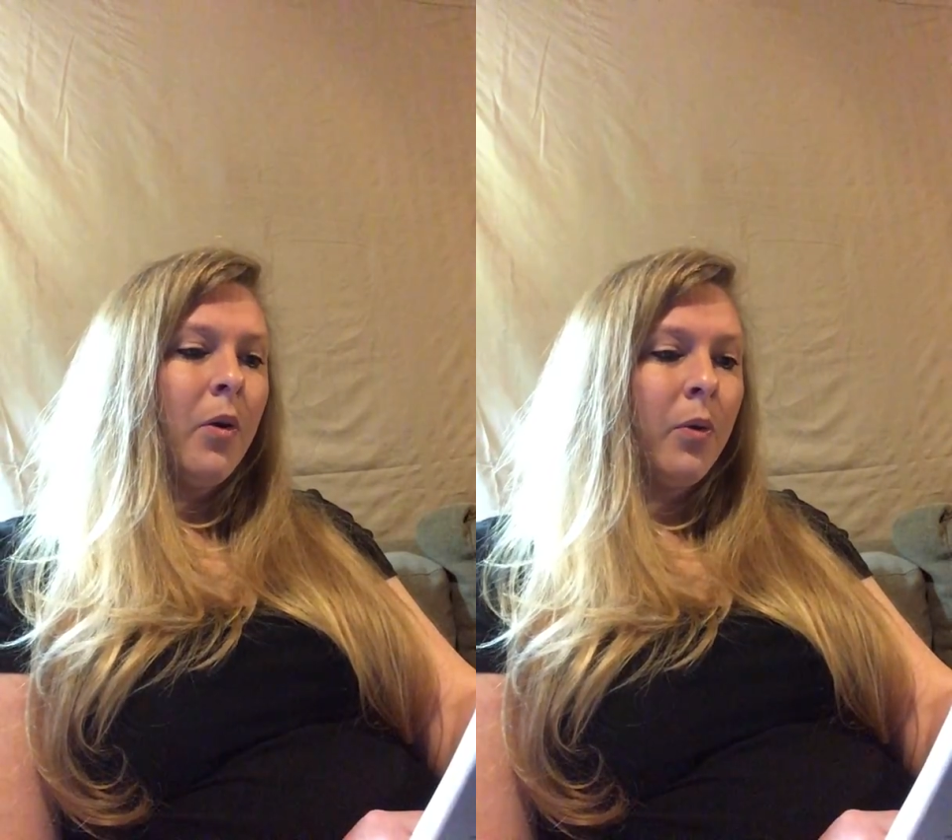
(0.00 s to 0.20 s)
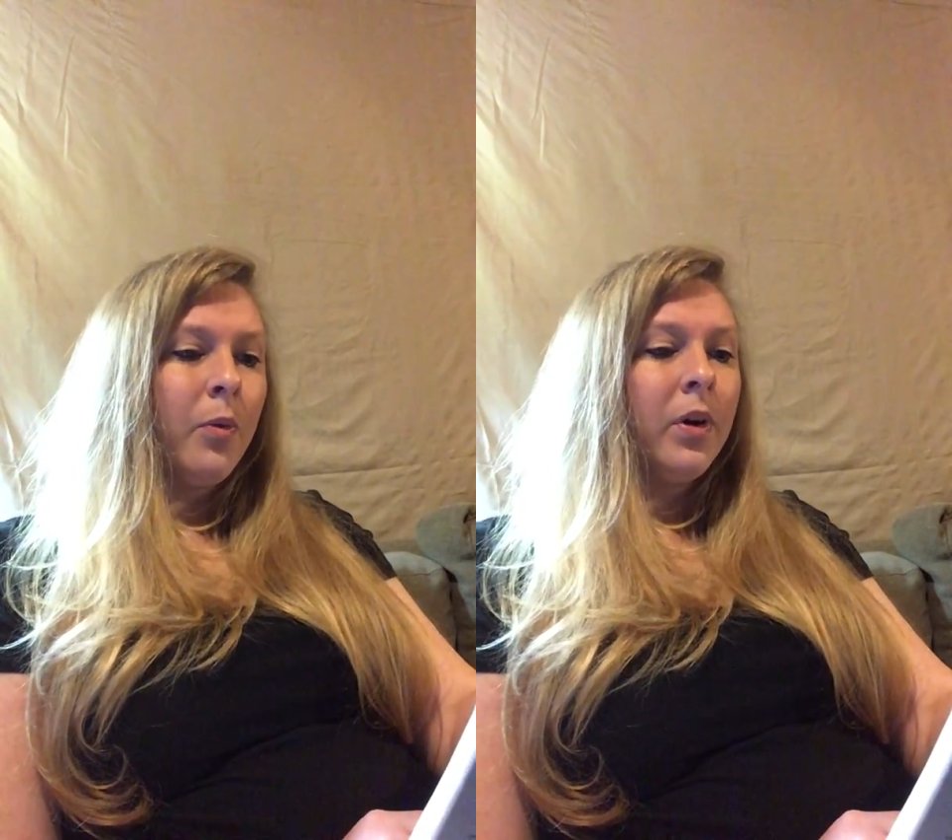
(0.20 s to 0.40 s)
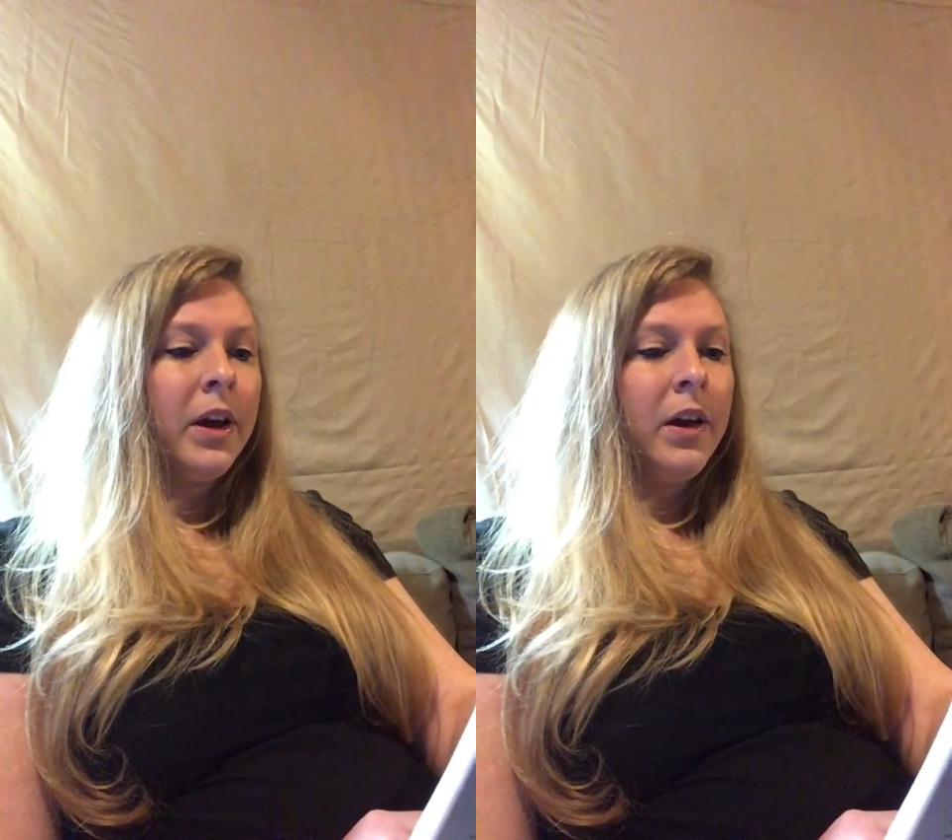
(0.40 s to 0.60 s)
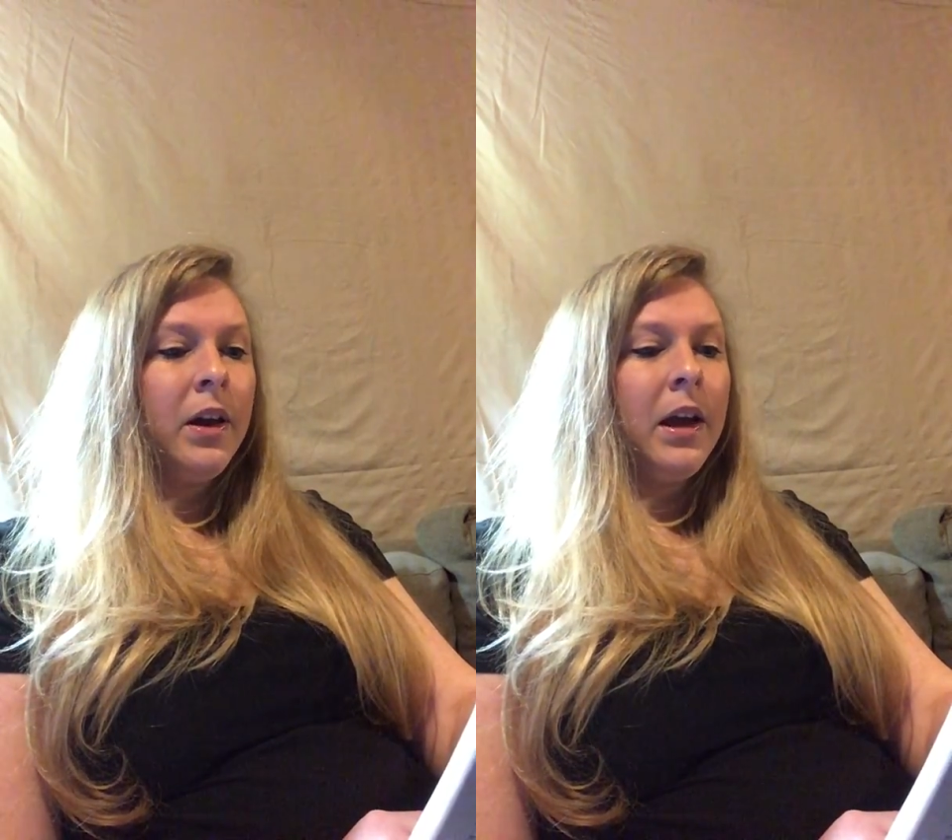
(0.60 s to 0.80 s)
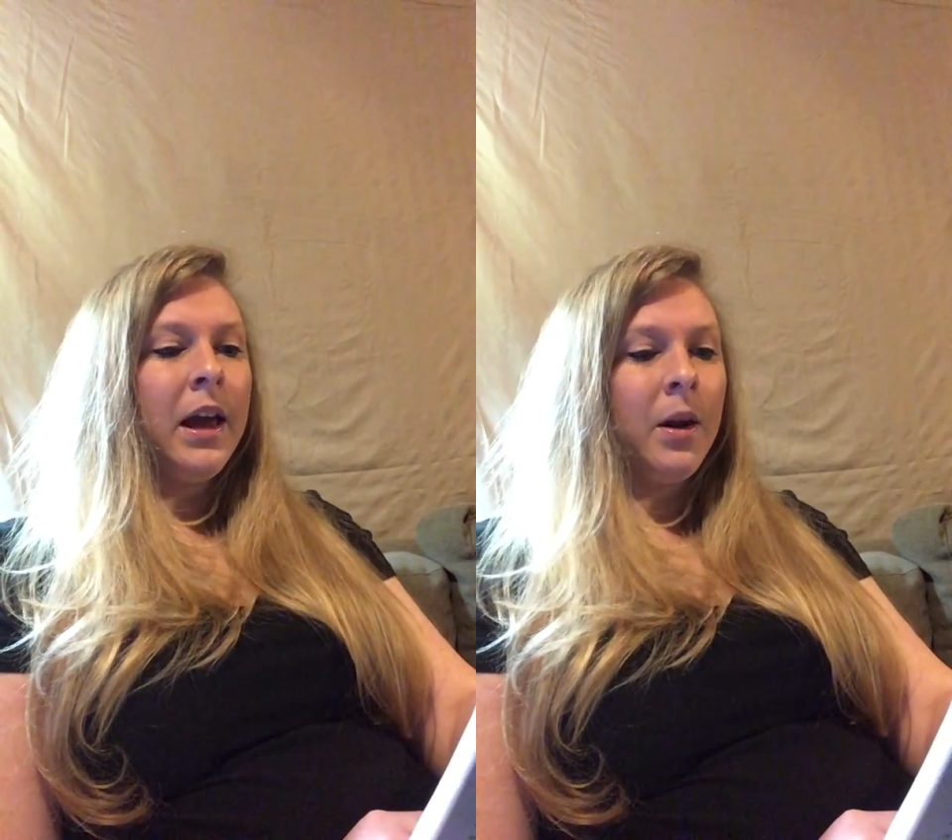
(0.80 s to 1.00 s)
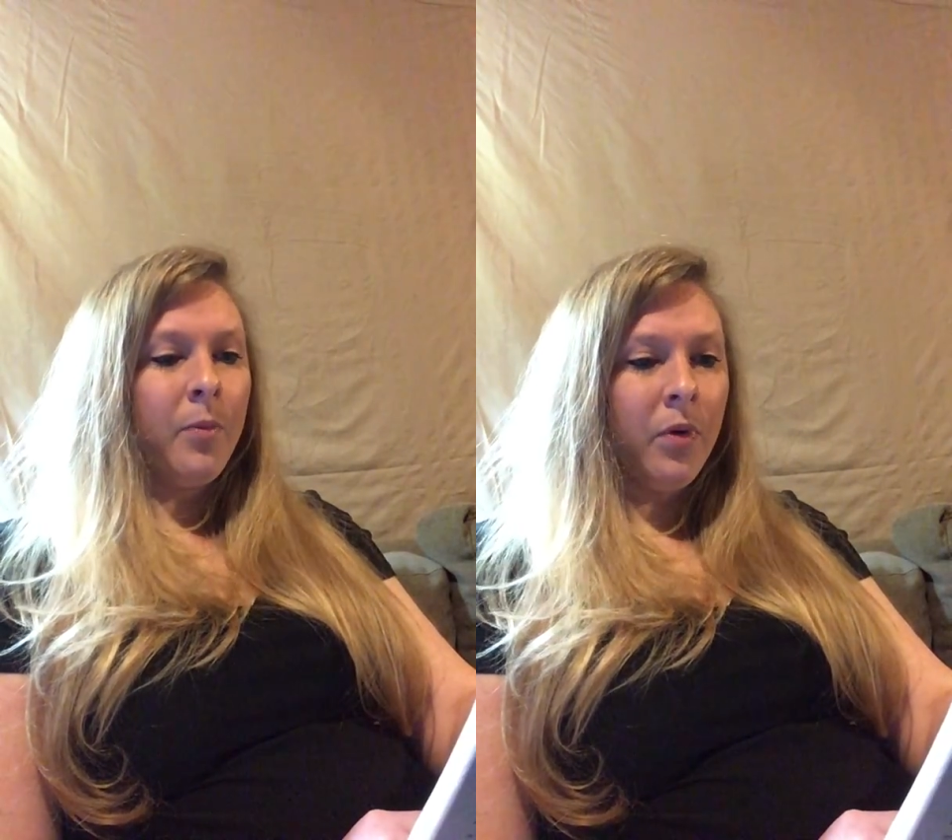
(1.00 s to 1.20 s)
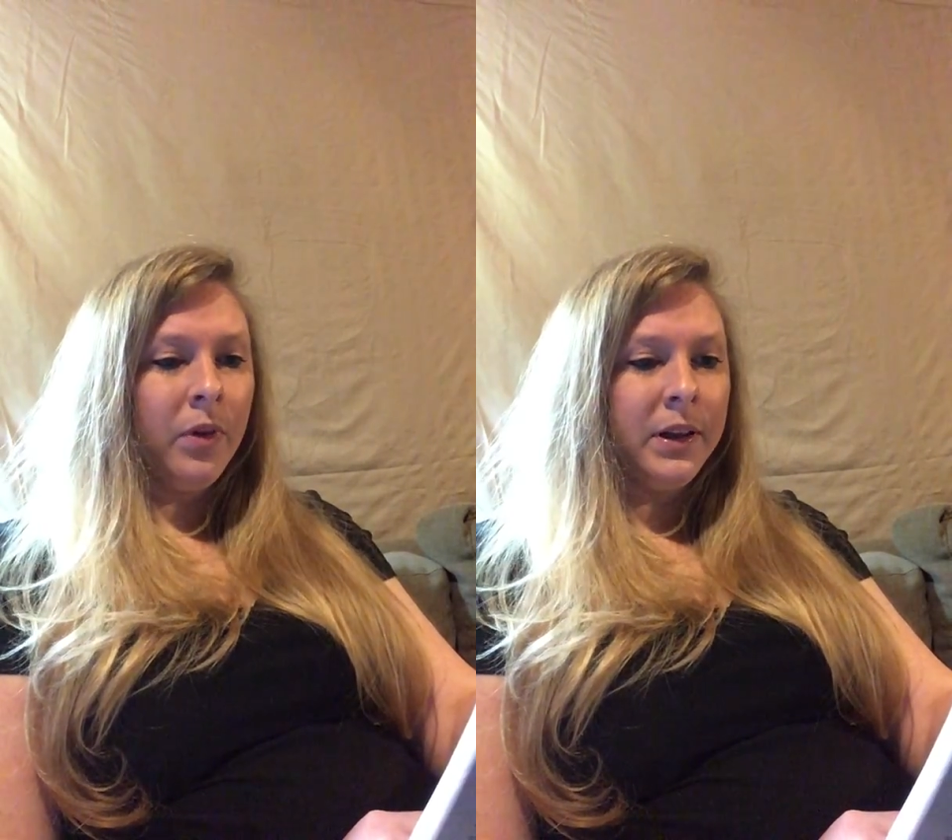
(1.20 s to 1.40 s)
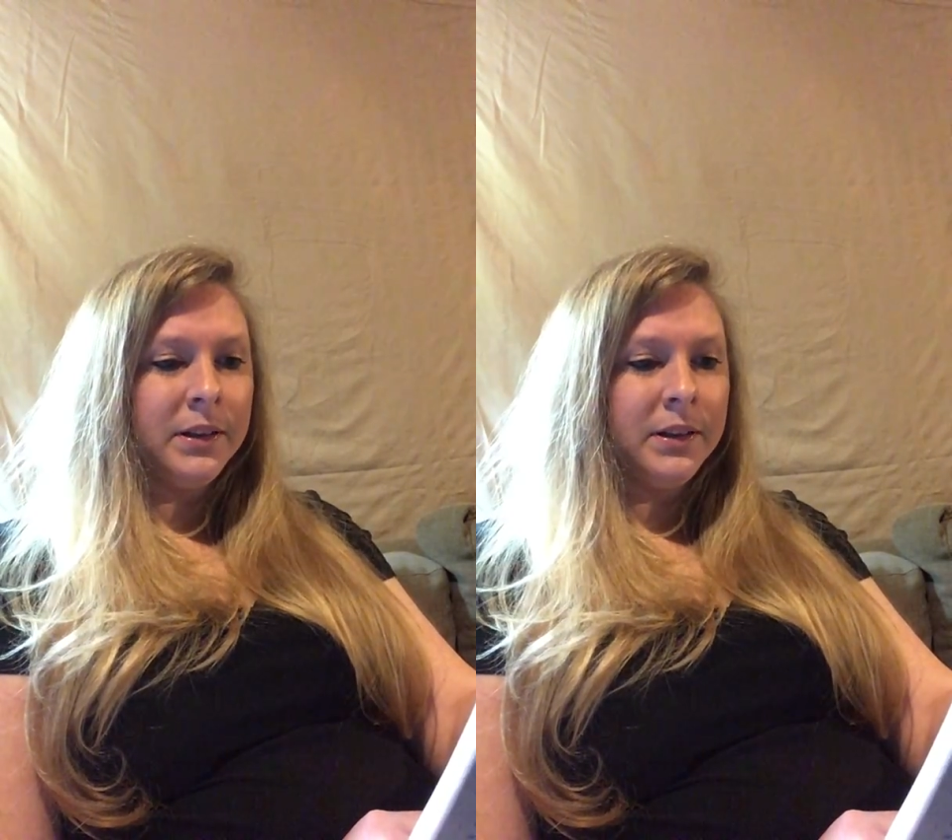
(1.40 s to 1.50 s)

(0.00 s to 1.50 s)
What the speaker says: working at a poorly